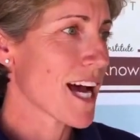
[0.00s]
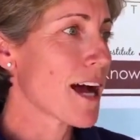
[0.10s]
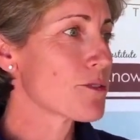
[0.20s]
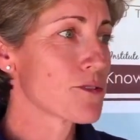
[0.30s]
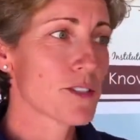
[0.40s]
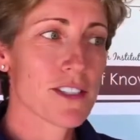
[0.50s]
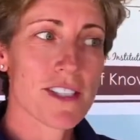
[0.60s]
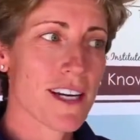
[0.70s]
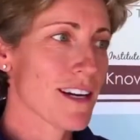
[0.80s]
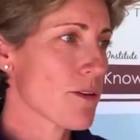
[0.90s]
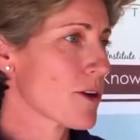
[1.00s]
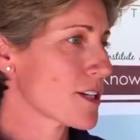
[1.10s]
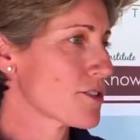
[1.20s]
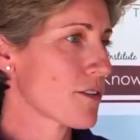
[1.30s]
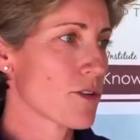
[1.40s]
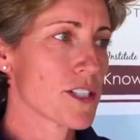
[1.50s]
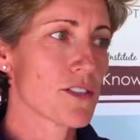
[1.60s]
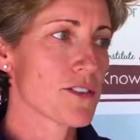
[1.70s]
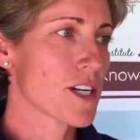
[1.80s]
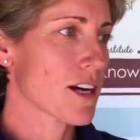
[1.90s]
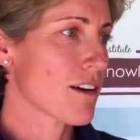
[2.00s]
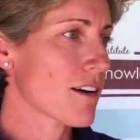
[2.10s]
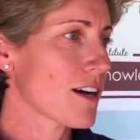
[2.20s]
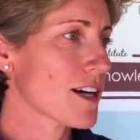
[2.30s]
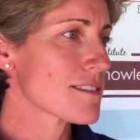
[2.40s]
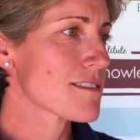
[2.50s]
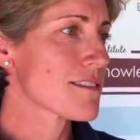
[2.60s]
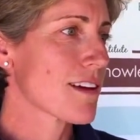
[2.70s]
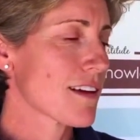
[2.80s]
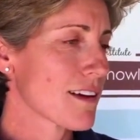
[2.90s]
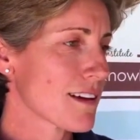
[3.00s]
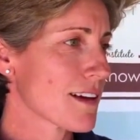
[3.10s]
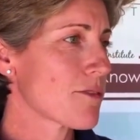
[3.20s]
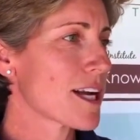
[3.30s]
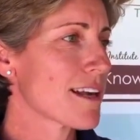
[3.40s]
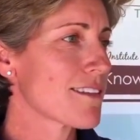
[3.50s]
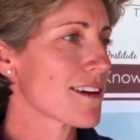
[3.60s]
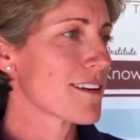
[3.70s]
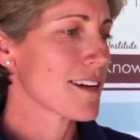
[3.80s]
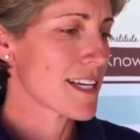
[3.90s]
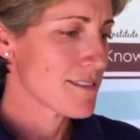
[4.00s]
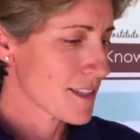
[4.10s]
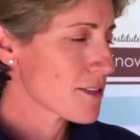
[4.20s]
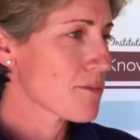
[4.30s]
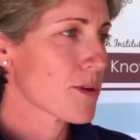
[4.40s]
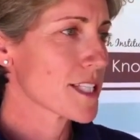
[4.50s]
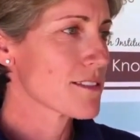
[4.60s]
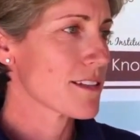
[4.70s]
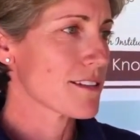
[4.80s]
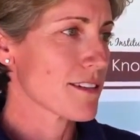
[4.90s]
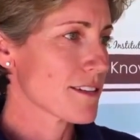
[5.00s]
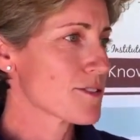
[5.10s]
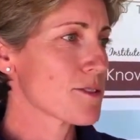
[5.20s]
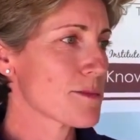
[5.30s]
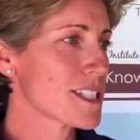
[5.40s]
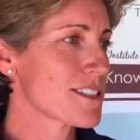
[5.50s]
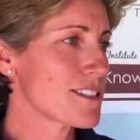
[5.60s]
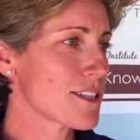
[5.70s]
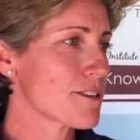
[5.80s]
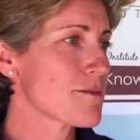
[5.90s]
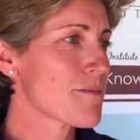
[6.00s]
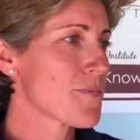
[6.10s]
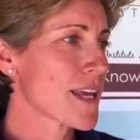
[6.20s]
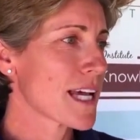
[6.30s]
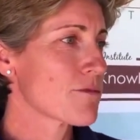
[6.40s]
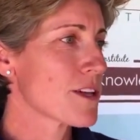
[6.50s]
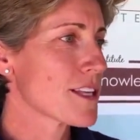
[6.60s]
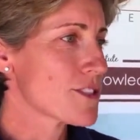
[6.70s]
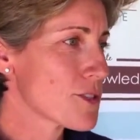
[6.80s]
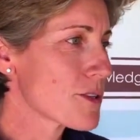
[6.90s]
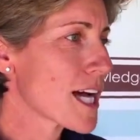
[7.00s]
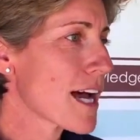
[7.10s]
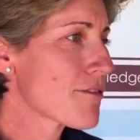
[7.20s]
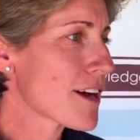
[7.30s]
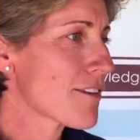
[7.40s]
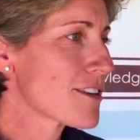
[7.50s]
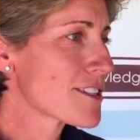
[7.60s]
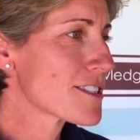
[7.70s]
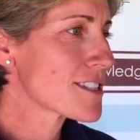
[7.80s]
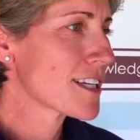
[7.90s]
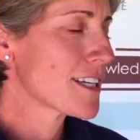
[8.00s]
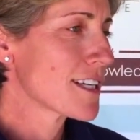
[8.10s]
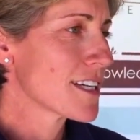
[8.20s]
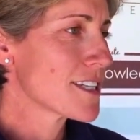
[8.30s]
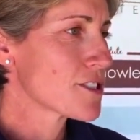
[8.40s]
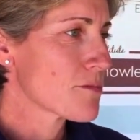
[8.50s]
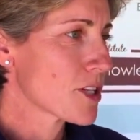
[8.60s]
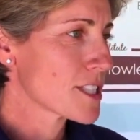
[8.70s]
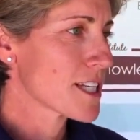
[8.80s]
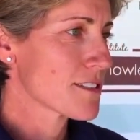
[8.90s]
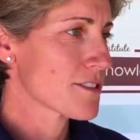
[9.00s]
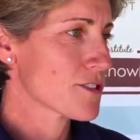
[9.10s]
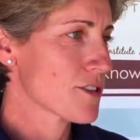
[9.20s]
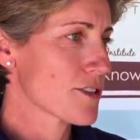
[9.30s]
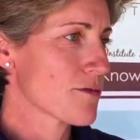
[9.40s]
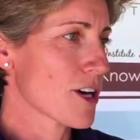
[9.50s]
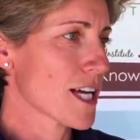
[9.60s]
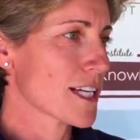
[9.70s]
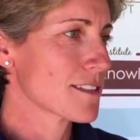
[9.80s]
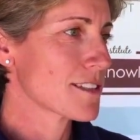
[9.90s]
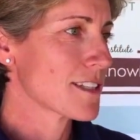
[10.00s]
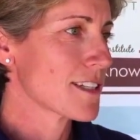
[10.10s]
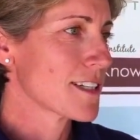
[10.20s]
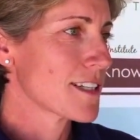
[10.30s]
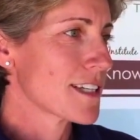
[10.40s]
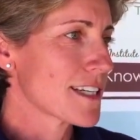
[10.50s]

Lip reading: I was really scared. I wanted to avoid surgery at all costs. And I went in there and I did the points that Donna told me to do. And within 2.5 hours, his small intestine started working.